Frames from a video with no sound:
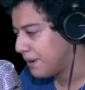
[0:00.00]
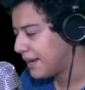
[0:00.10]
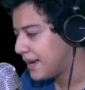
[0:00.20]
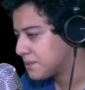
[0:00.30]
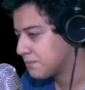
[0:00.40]

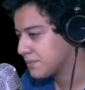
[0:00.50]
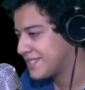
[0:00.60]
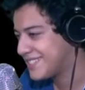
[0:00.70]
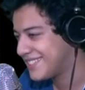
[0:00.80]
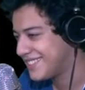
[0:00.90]
Bye,
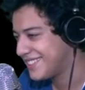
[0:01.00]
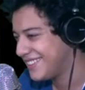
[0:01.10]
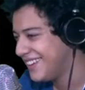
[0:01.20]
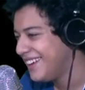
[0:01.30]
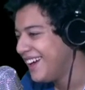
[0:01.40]
guys.
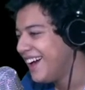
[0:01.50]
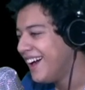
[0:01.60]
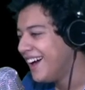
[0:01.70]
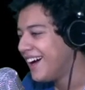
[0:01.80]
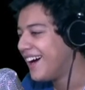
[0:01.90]

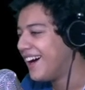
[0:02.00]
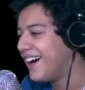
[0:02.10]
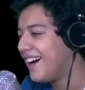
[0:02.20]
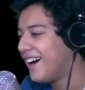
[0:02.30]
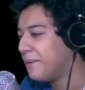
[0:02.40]

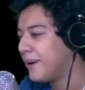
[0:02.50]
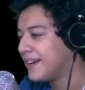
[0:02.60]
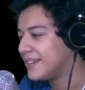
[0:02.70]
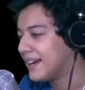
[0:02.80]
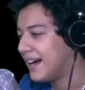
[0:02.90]
Oh
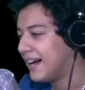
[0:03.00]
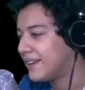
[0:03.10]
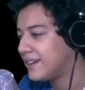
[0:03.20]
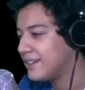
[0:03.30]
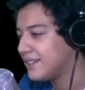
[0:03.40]
my god.